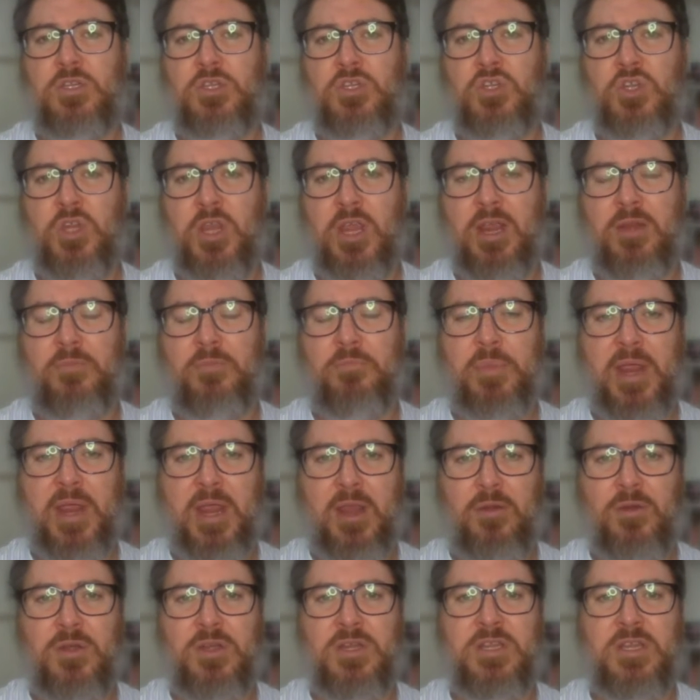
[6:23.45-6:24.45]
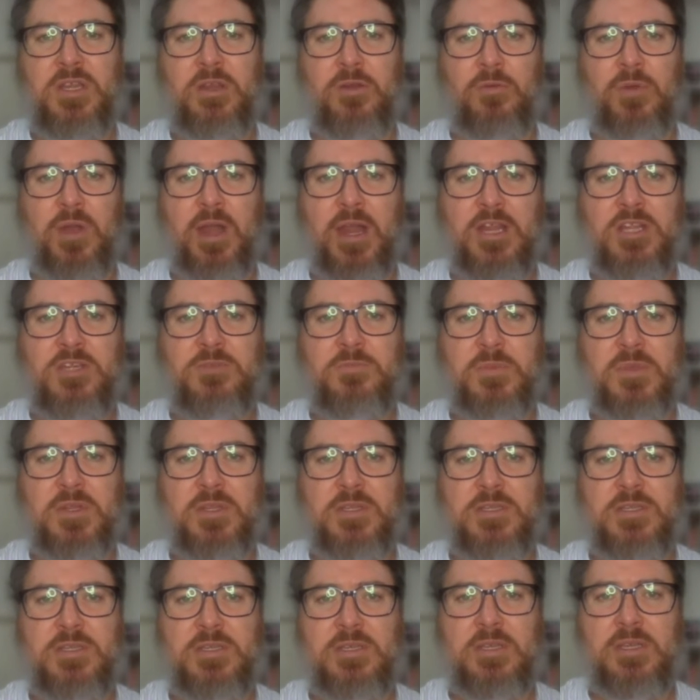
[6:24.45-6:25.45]
shared parenting
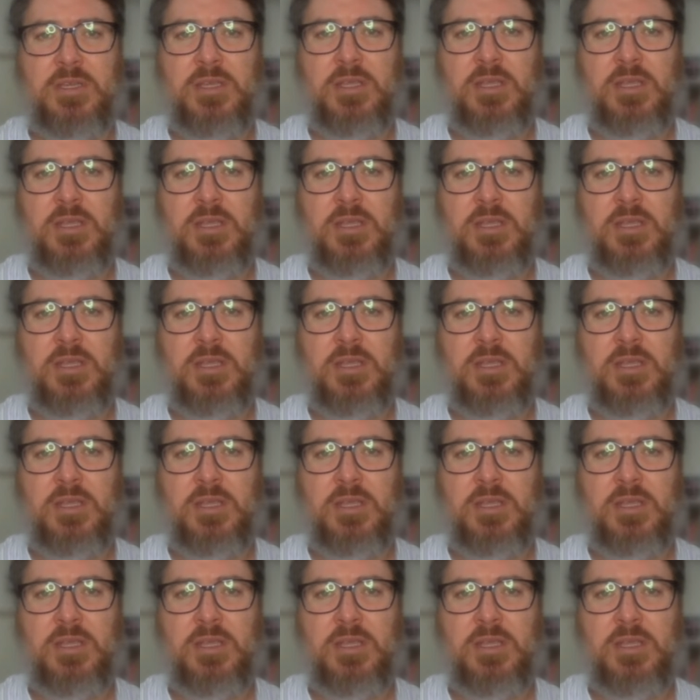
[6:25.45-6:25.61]
arrangements,